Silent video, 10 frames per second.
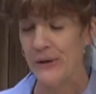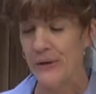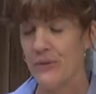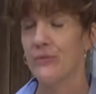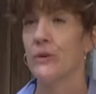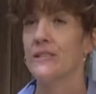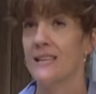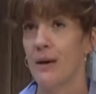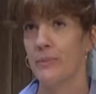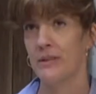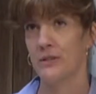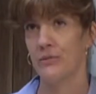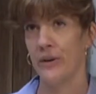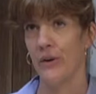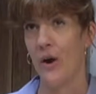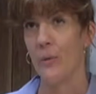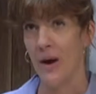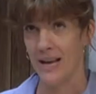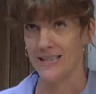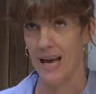the first step is to figure out
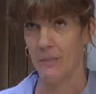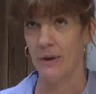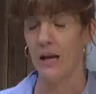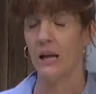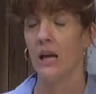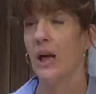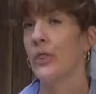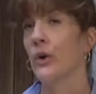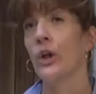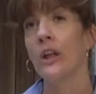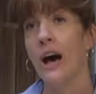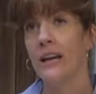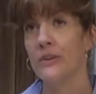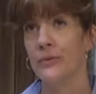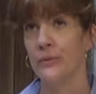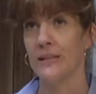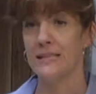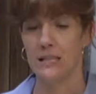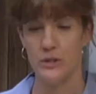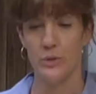why it's happening. There are a lot of different
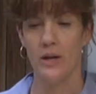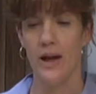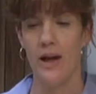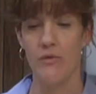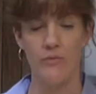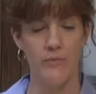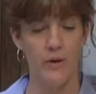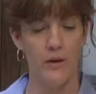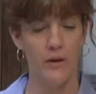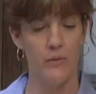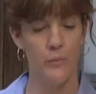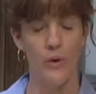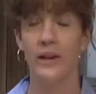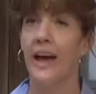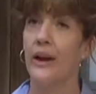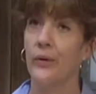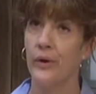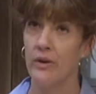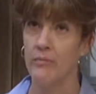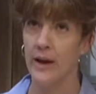reasons. You can have one
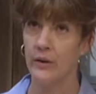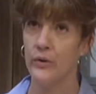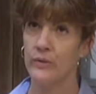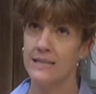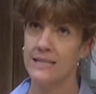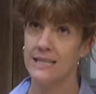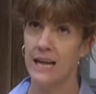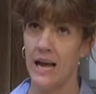category of medical reasons that it